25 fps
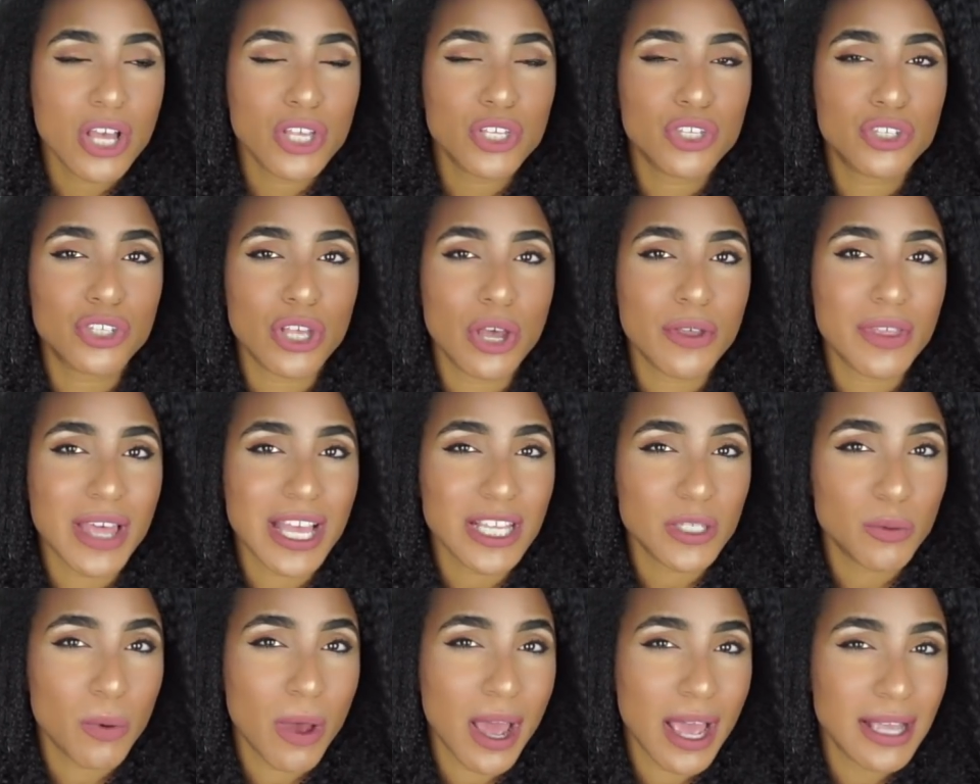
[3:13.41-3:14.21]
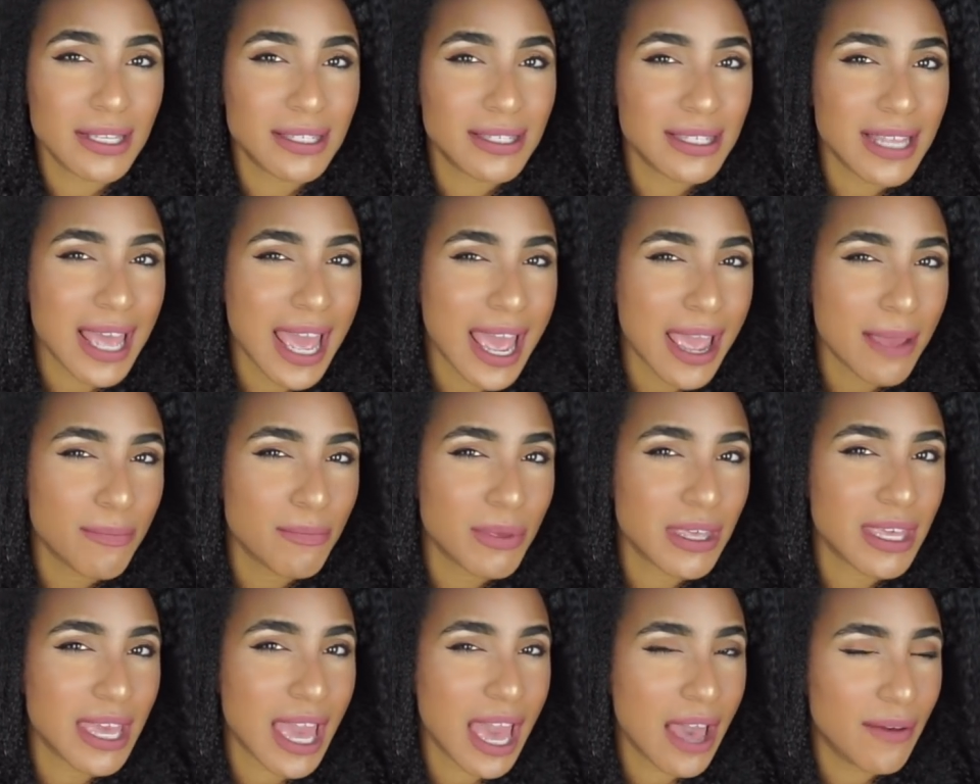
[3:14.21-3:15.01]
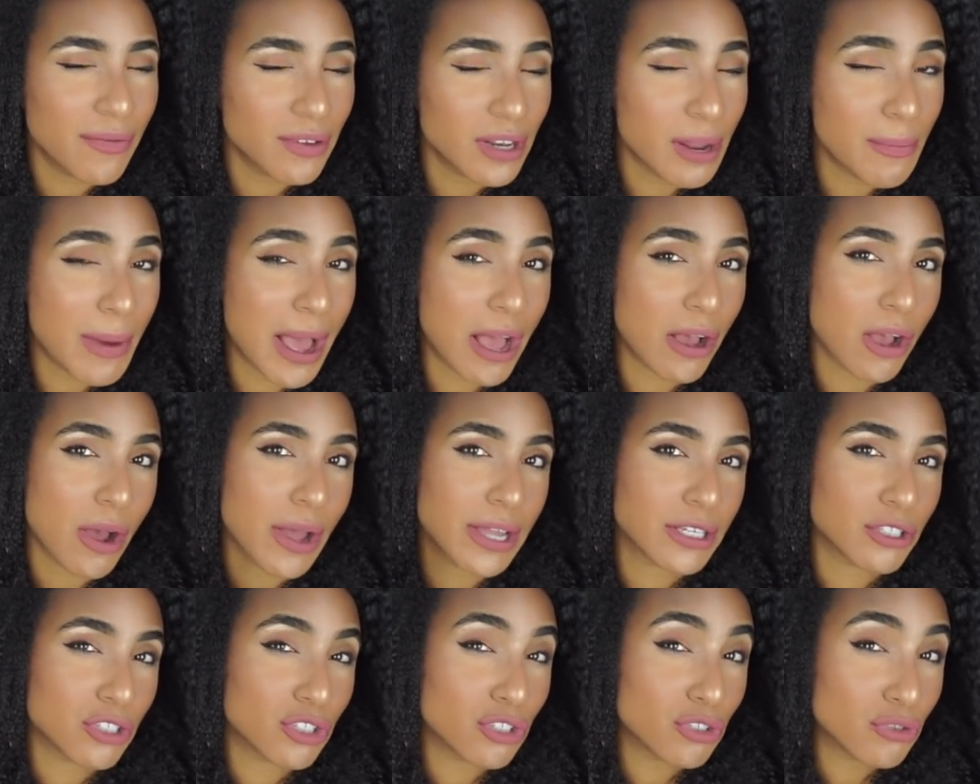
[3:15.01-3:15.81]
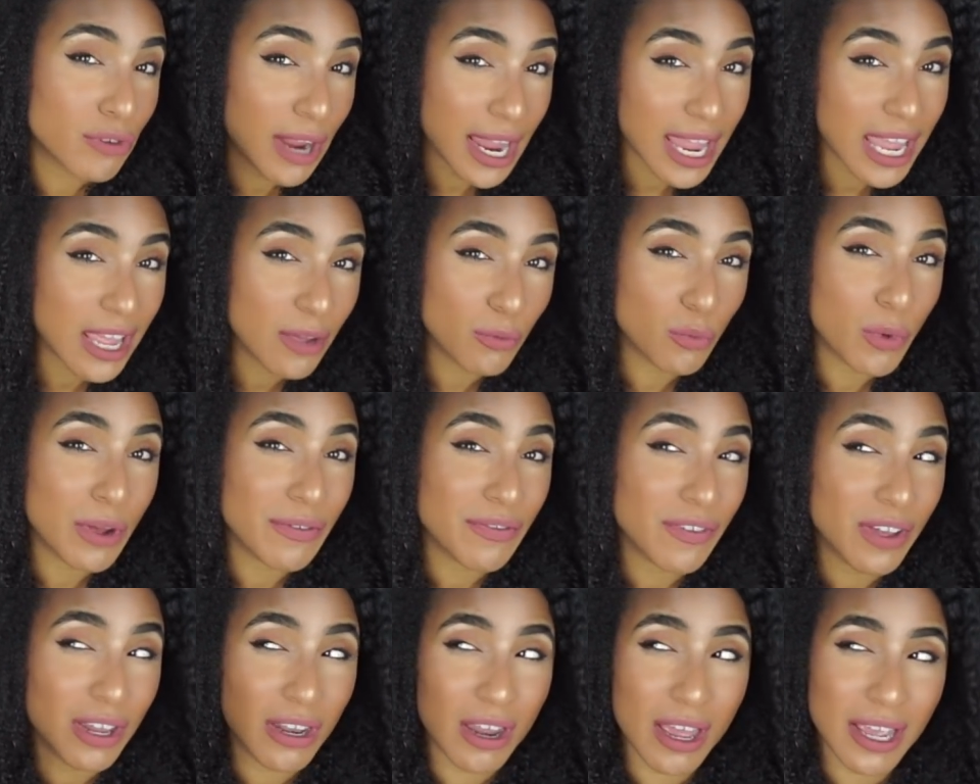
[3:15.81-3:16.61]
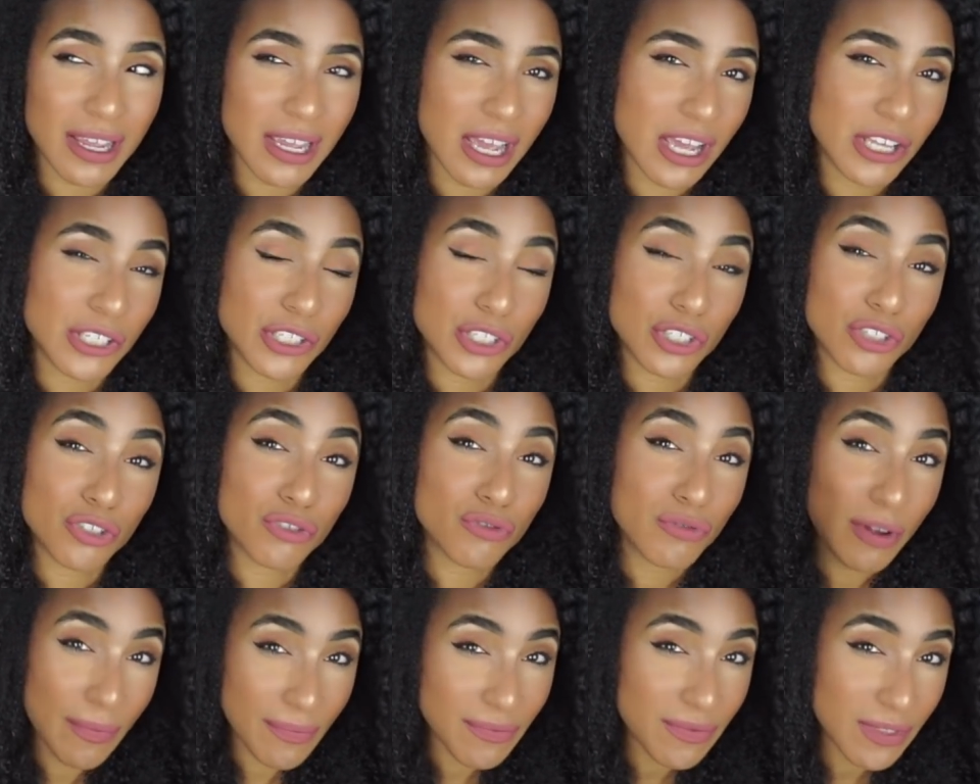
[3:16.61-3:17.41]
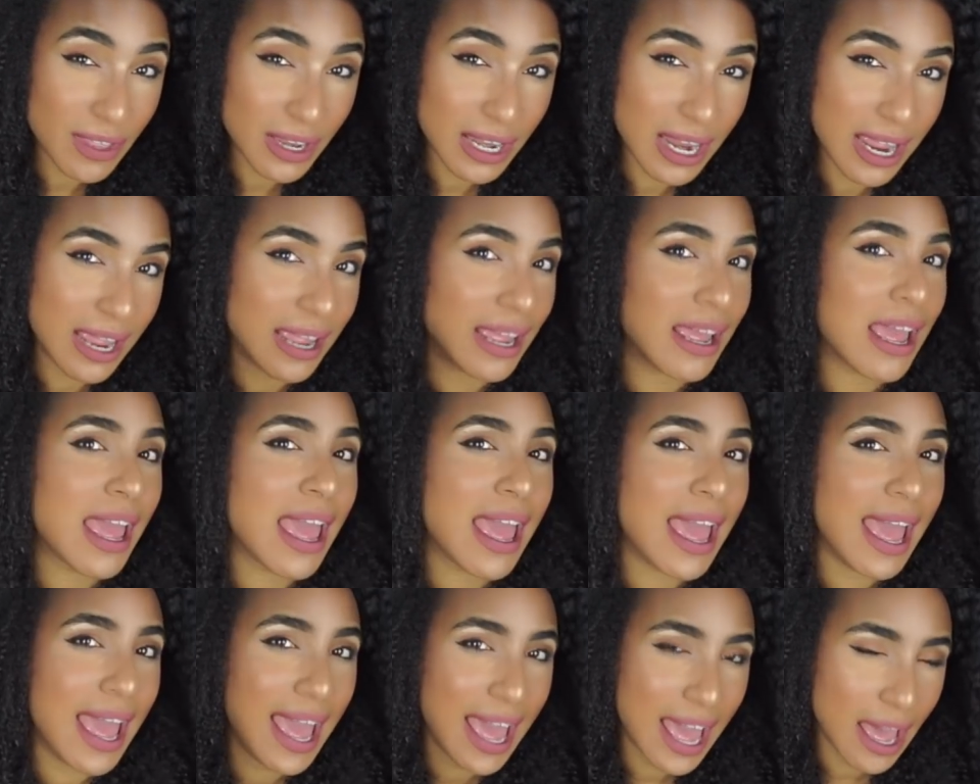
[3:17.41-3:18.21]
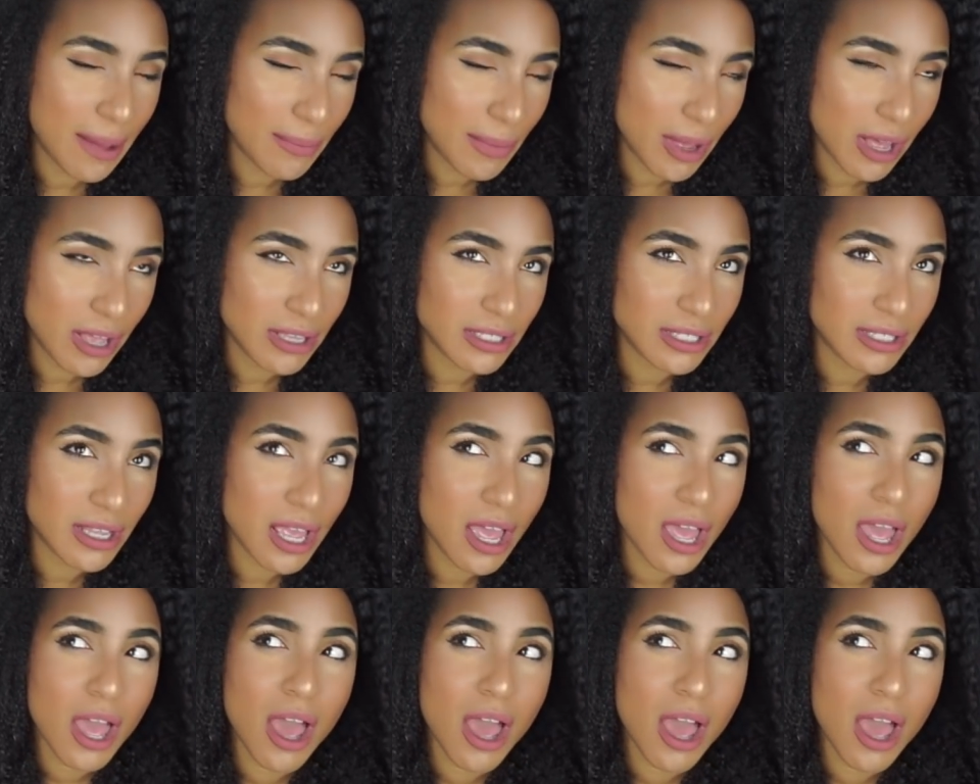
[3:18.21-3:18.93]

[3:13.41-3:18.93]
So that's why I say be careful about going straight in with like a strengthening hair mask.